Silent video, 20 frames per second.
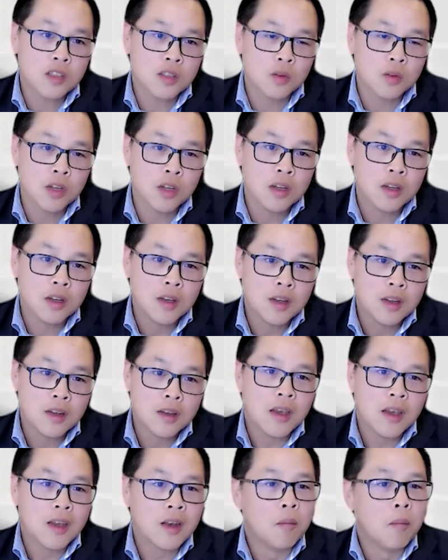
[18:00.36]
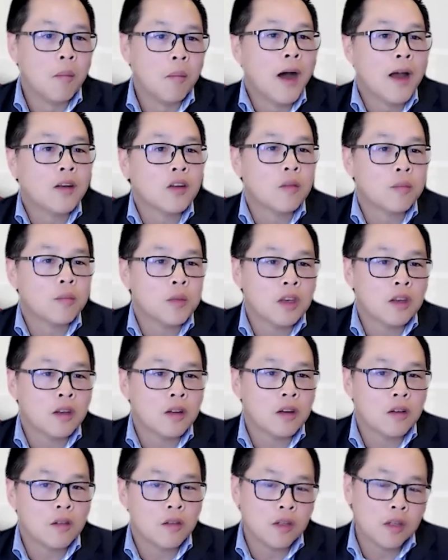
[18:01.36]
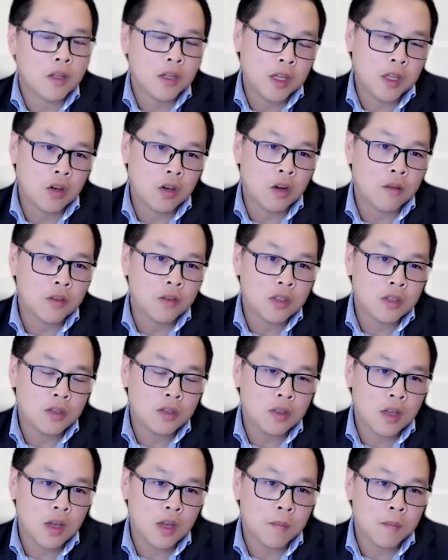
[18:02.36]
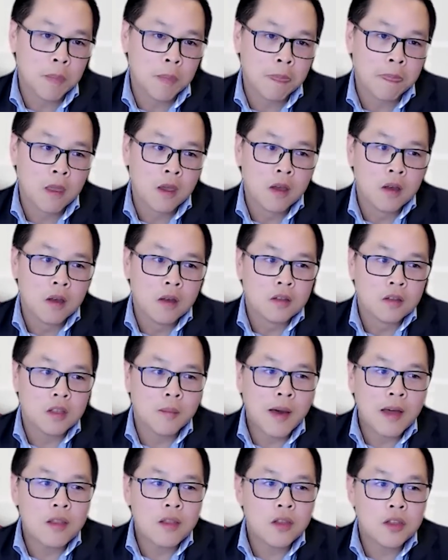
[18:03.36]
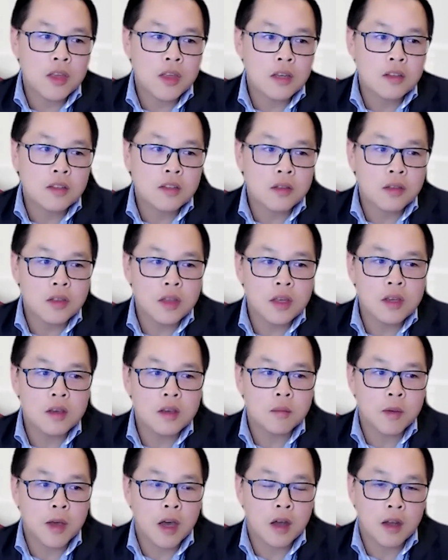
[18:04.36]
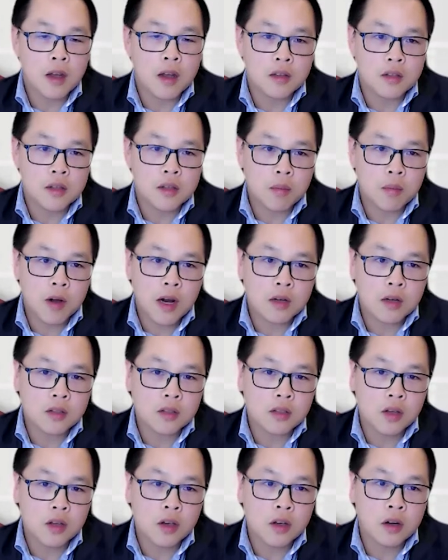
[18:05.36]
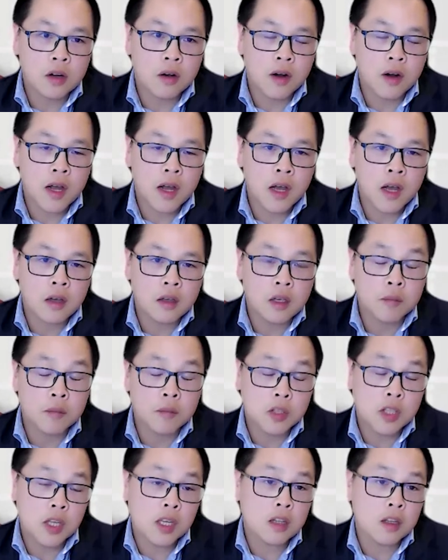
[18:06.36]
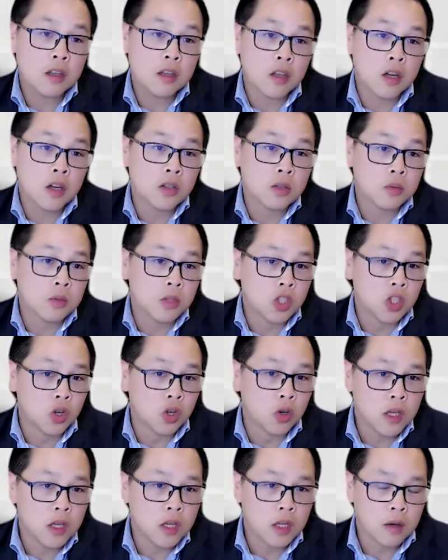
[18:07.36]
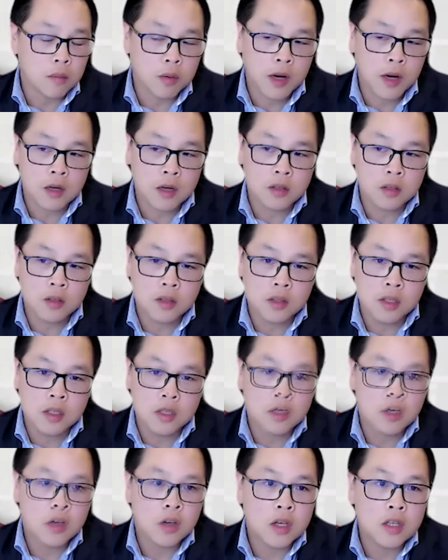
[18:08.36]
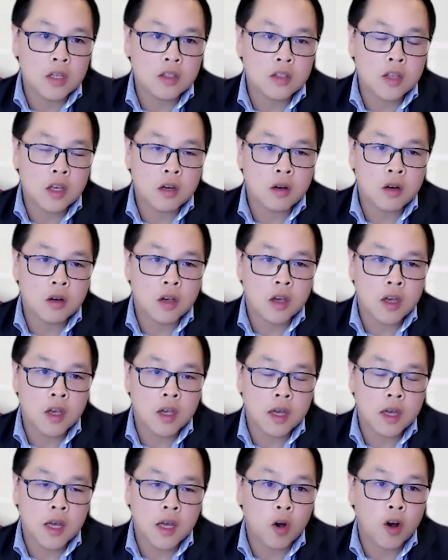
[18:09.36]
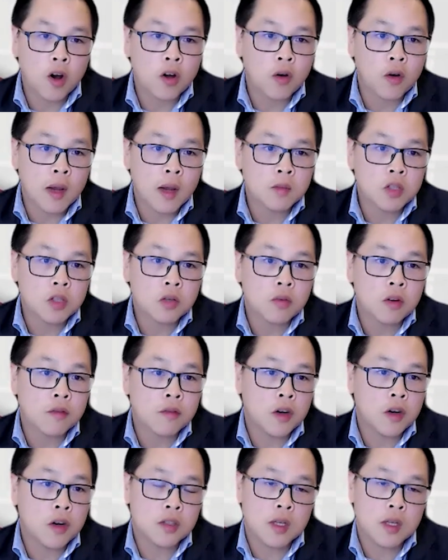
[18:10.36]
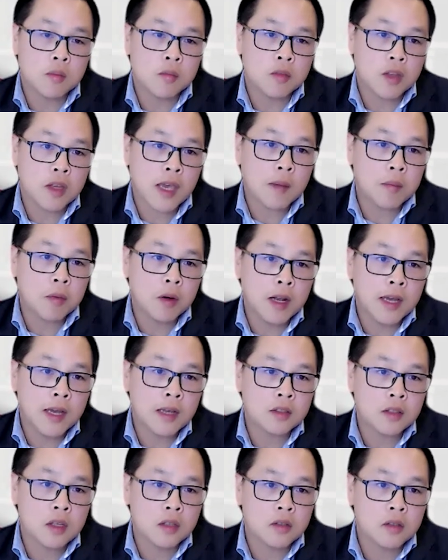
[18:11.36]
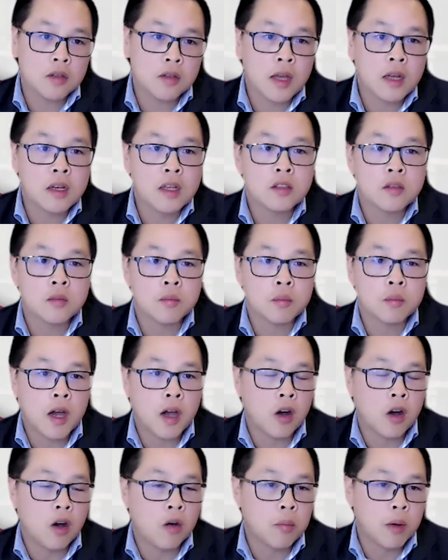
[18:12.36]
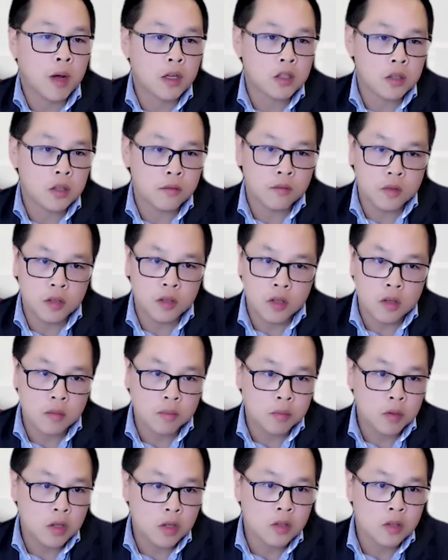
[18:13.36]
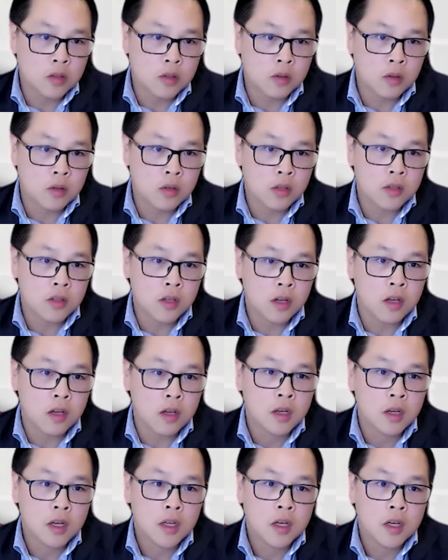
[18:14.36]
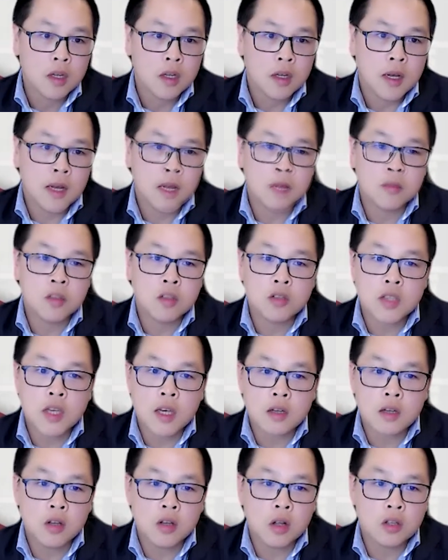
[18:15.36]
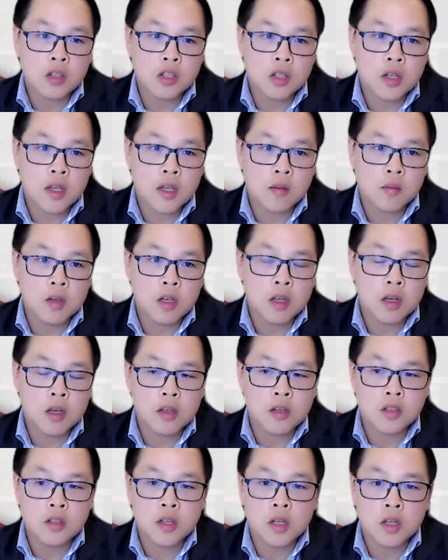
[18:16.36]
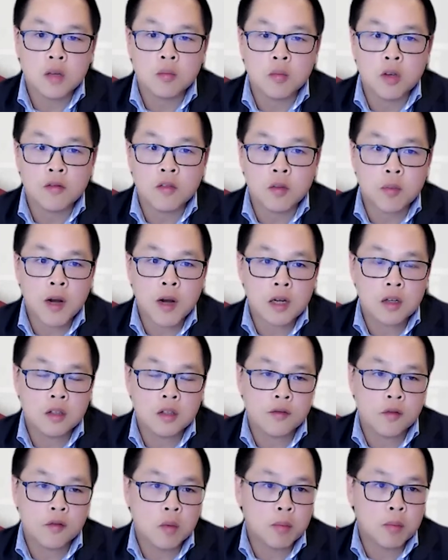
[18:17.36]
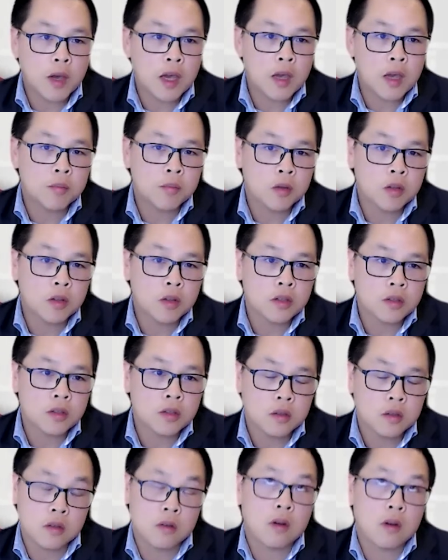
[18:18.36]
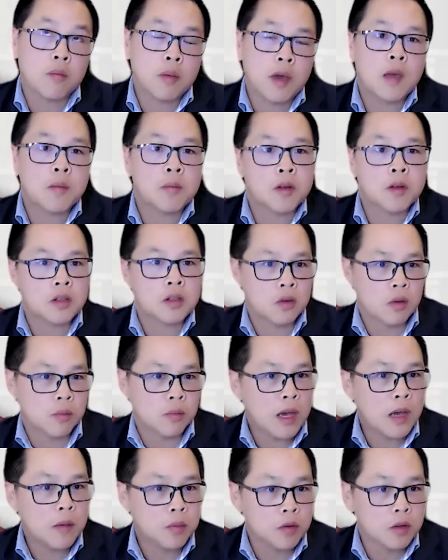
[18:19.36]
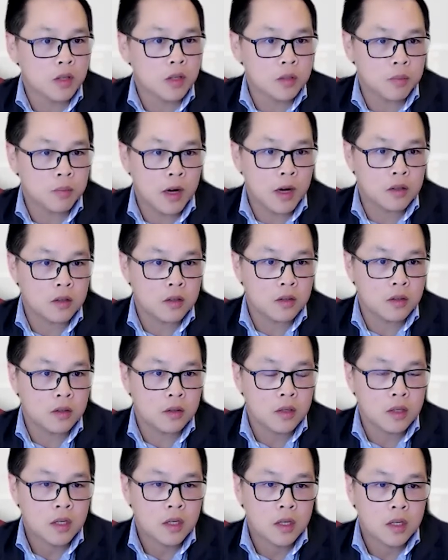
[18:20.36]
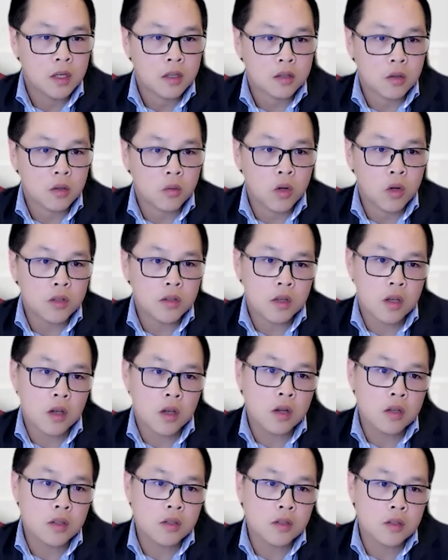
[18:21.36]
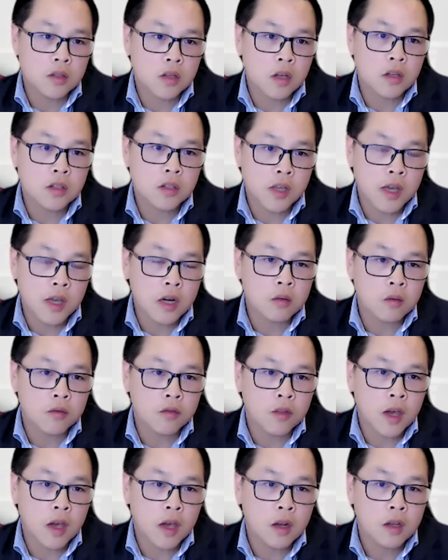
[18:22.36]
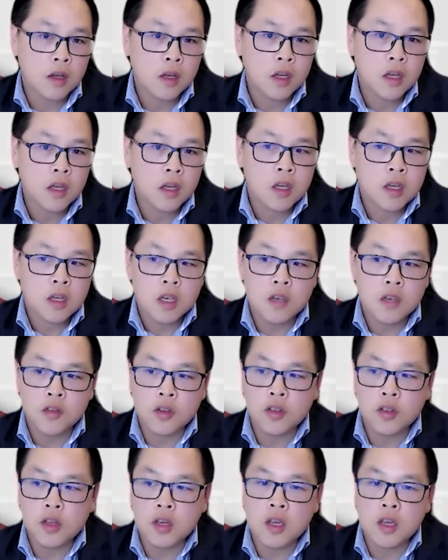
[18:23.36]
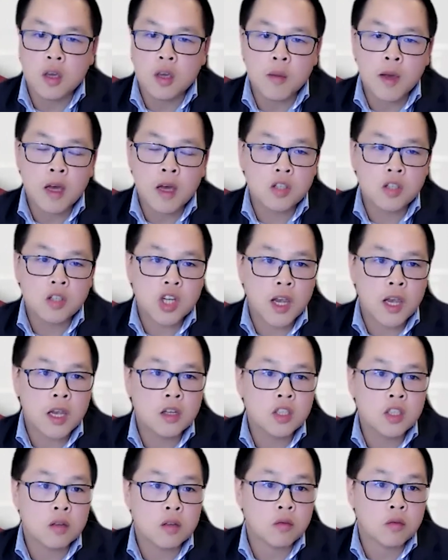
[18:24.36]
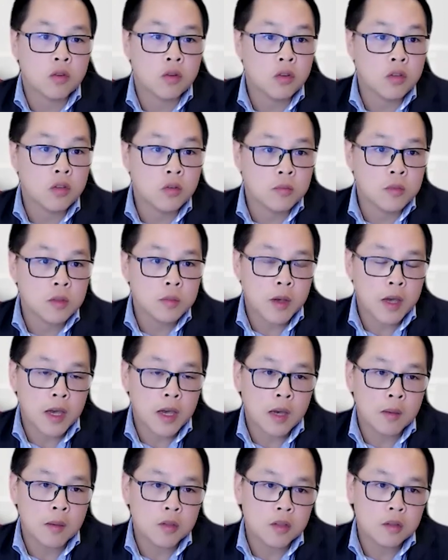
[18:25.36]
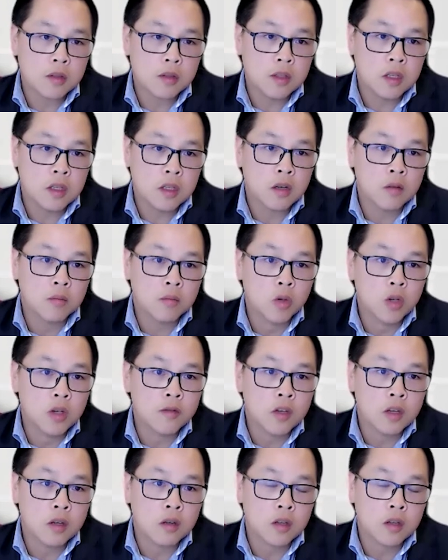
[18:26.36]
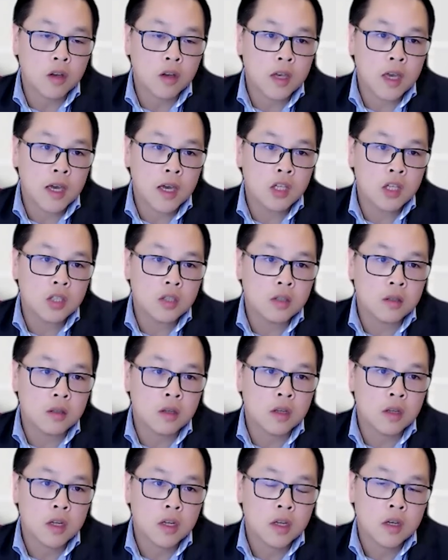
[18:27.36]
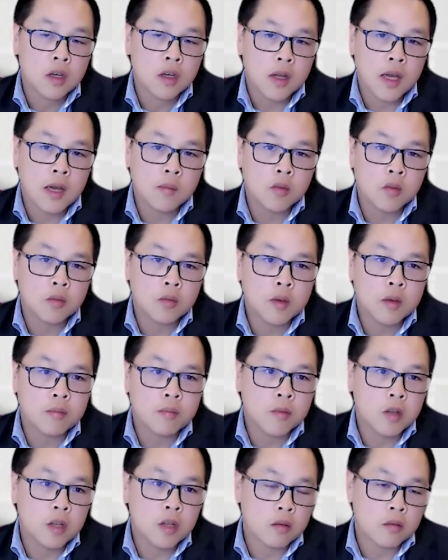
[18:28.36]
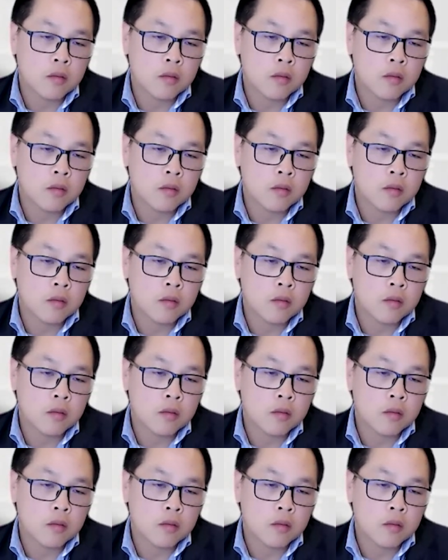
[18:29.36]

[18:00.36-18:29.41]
as it were, and it might not be completely obvious to them. Some other things to think about as a practice owner are, particularly those who are joining a practice, is there a program to refresh some of the capital assets? They need to buy a whole bunch of new computers, or is there some new technology coming in because you're going to move the practice from a paper to a paperless practice? So what's the cost associated with that? If you're thinking about changing rooms, perhaps, moving location, you'll be,